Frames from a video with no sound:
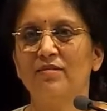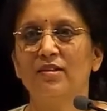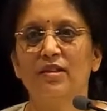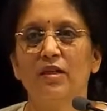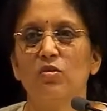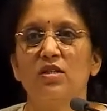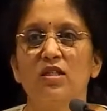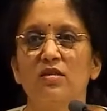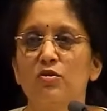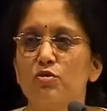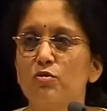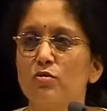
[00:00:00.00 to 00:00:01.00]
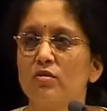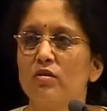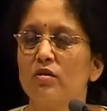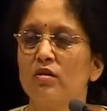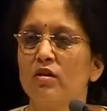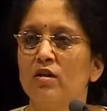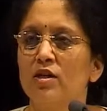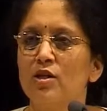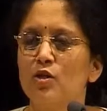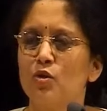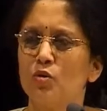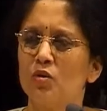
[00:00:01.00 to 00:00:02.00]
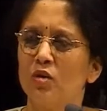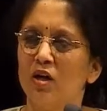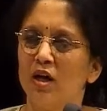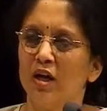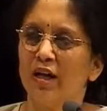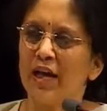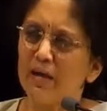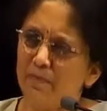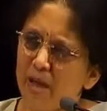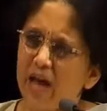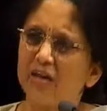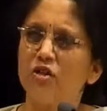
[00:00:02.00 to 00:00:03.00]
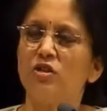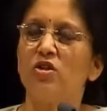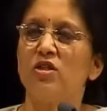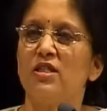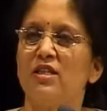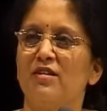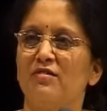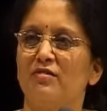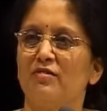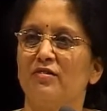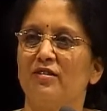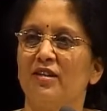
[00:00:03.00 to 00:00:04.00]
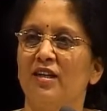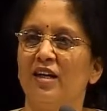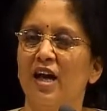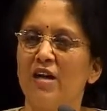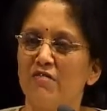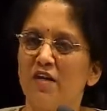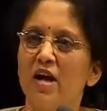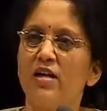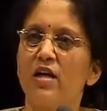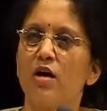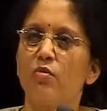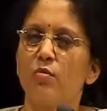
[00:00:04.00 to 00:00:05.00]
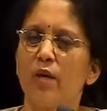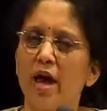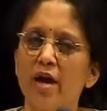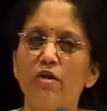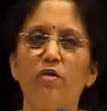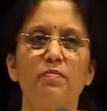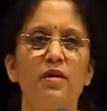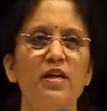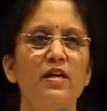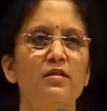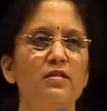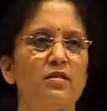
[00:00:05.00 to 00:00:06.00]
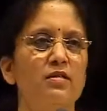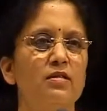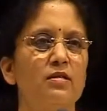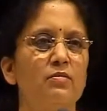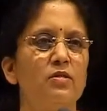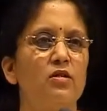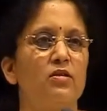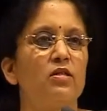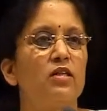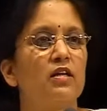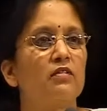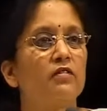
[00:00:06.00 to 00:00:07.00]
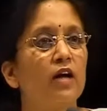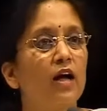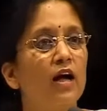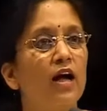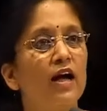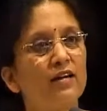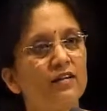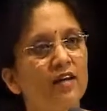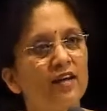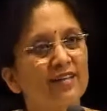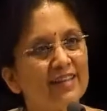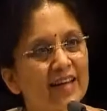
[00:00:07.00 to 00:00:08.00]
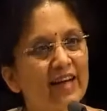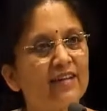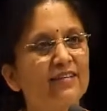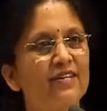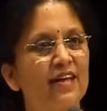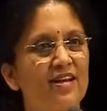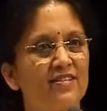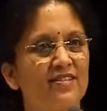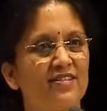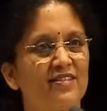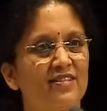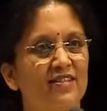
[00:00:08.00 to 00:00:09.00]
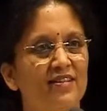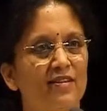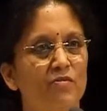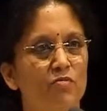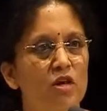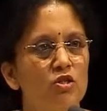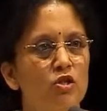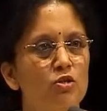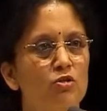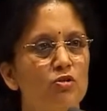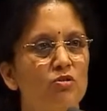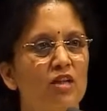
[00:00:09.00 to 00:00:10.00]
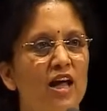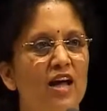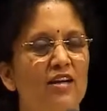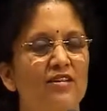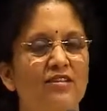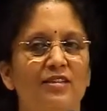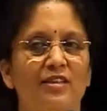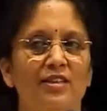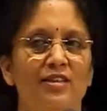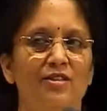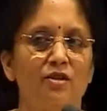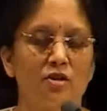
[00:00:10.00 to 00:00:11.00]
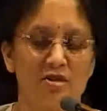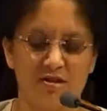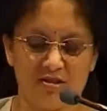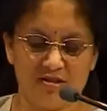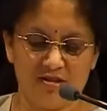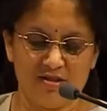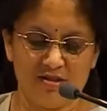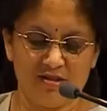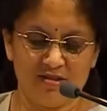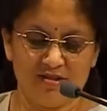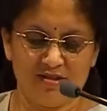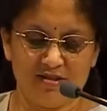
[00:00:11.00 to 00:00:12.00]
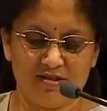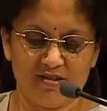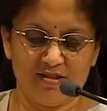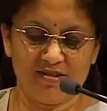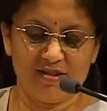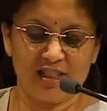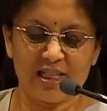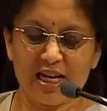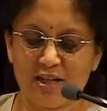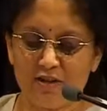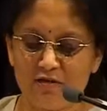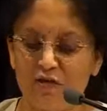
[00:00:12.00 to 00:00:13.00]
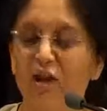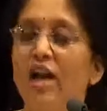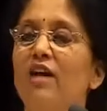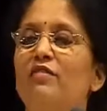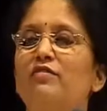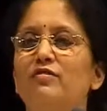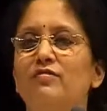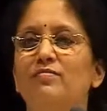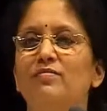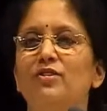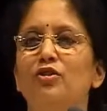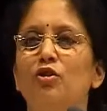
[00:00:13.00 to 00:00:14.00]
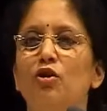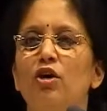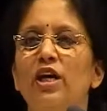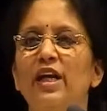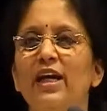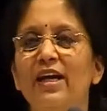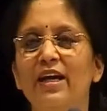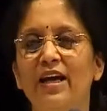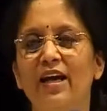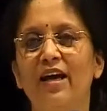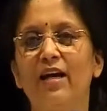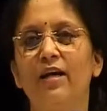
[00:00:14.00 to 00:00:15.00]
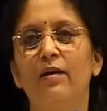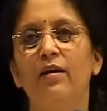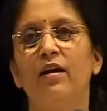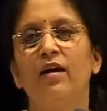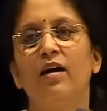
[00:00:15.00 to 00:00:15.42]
because they don't see the truth. So get back to yourself and find out where you're being insincere with yourself and tackle that. Once you do that, you're settled for life. You don't need any